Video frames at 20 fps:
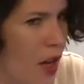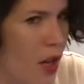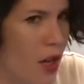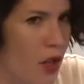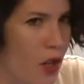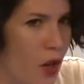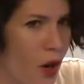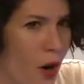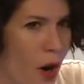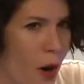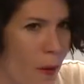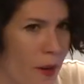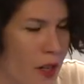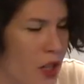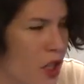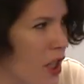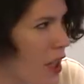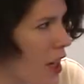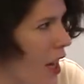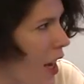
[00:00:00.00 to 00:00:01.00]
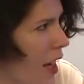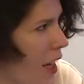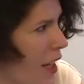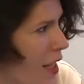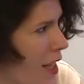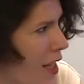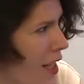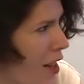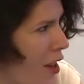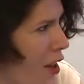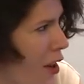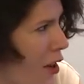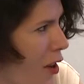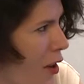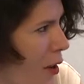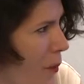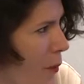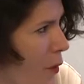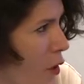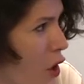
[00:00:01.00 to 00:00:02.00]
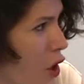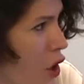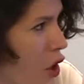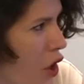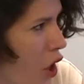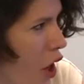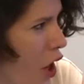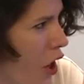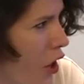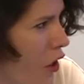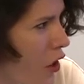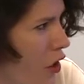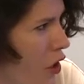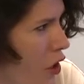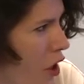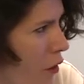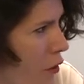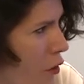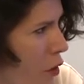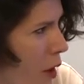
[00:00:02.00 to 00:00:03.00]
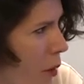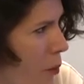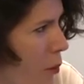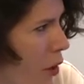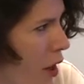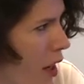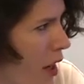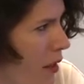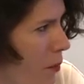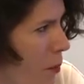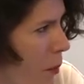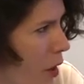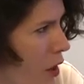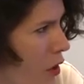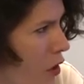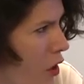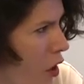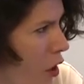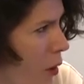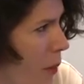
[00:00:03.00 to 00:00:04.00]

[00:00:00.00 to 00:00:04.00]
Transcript: So Orangina is the third soft drink brand, but